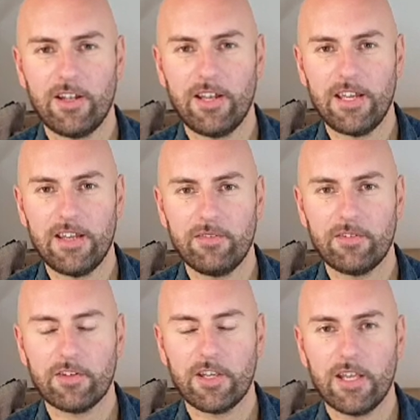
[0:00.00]

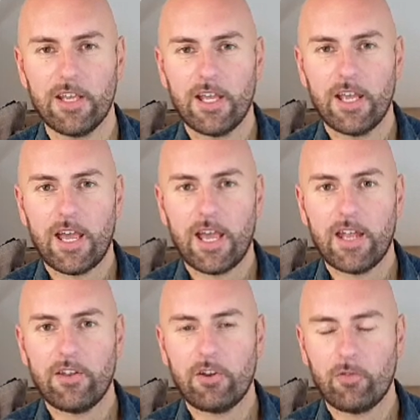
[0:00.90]
leaves,
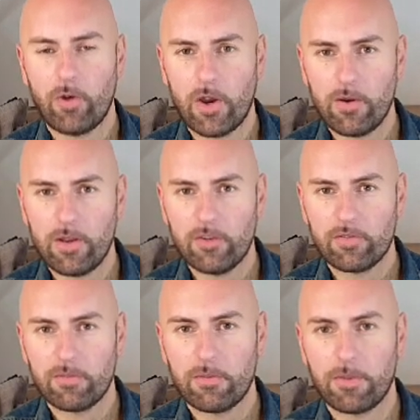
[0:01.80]
and the neroli is
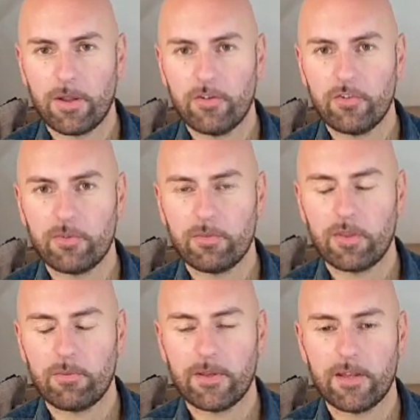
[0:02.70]
from the blossom of
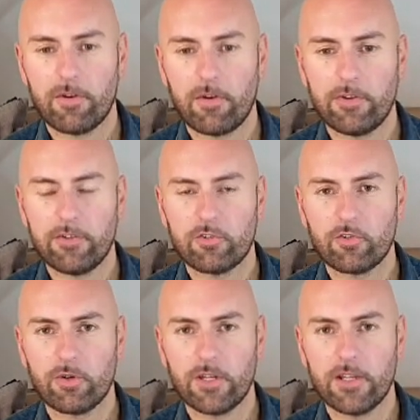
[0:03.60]
the bitter orange
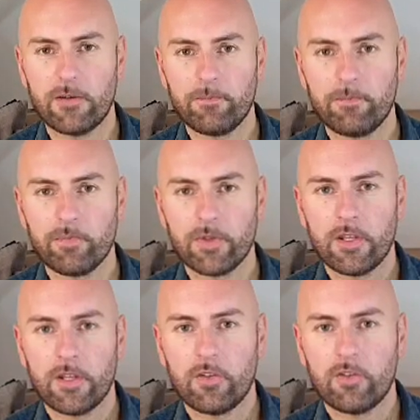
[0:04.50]
tree.
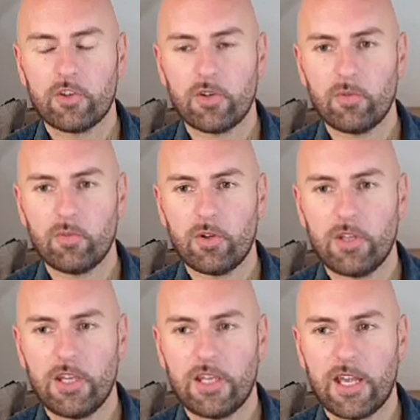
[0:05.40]
So what
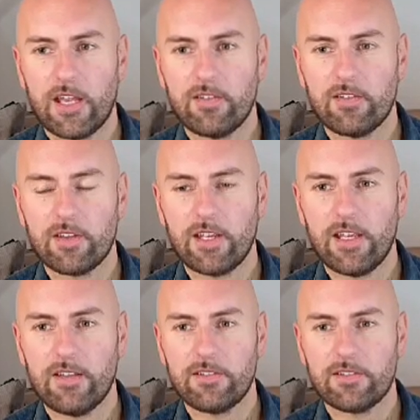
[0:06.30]
you get
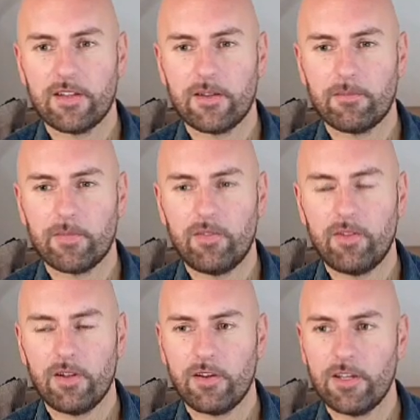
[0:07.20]
is, if
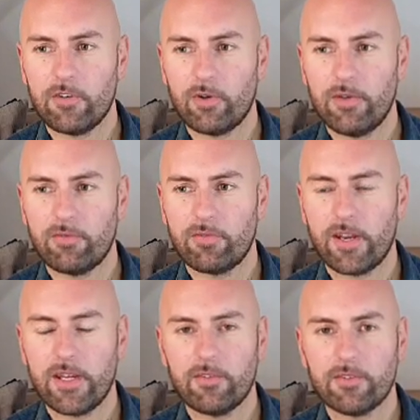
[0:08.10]
you like green
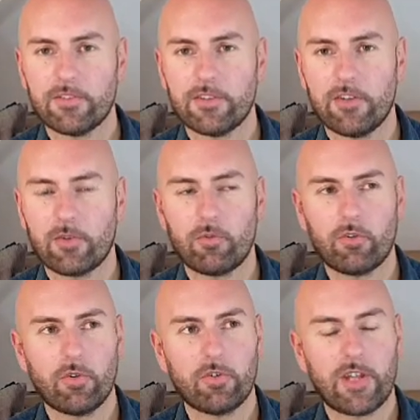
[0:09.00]
fragrances, I'm
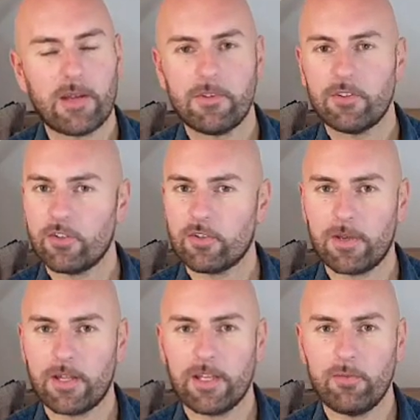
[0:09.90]
sure Damis de
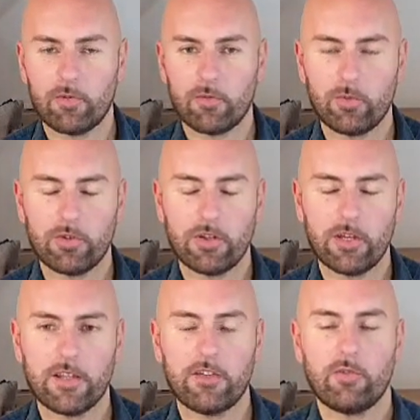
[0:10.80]
Smalley would
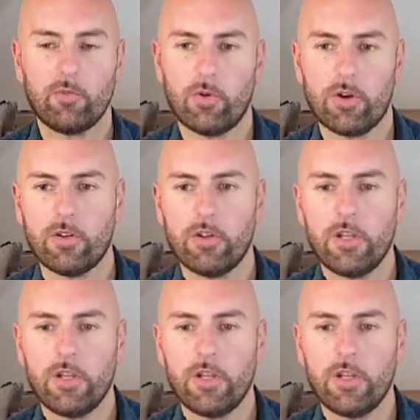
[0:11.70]
like this one.